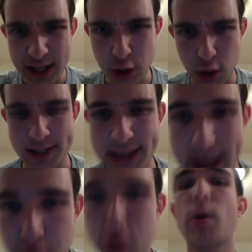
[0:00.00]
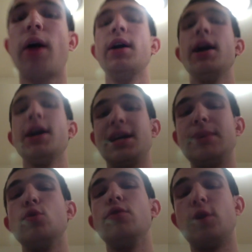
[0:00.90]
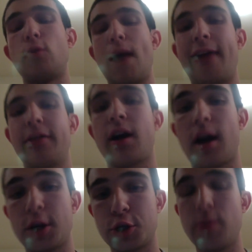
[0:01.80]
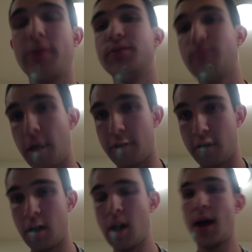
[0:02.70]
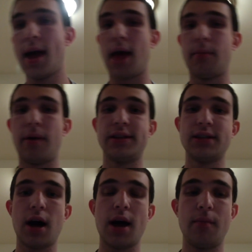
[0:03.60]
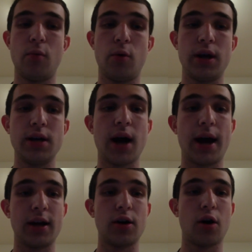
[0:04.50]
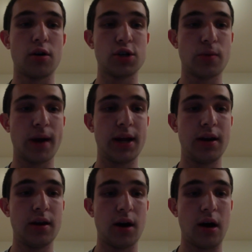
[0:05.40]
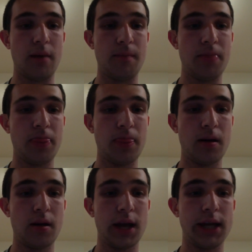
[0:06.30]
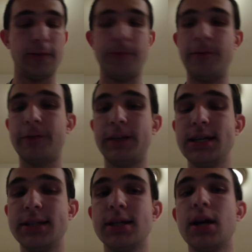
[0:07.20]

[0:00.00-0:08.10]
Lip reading: to Los Angeles? Well, he moved around the country with his mother, and by the time where he got incarcerated in the 50s,